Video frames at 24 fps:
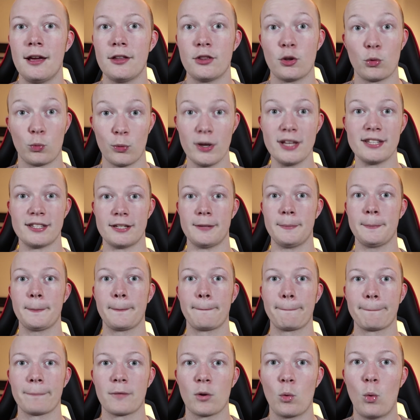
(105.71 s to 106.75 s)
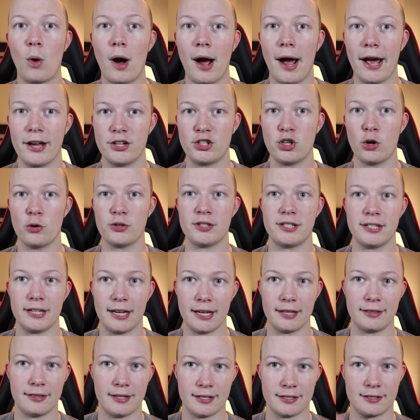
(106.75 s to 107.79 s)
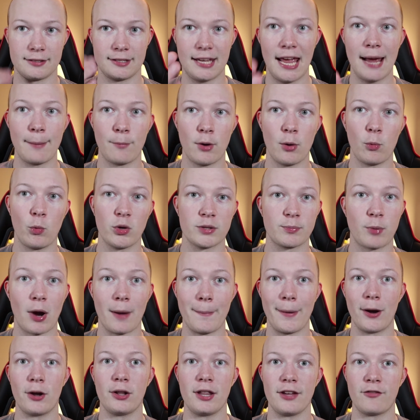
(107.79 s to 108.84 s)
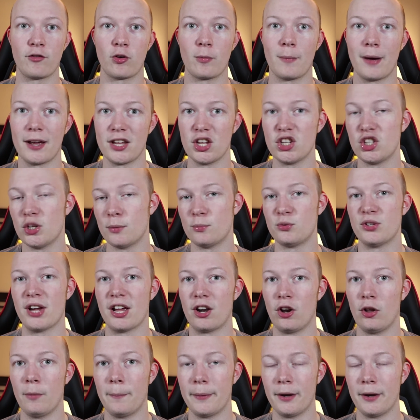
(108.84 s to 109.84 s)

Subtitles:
The reason why I chose to get this camera was primarily for my YouTube channel,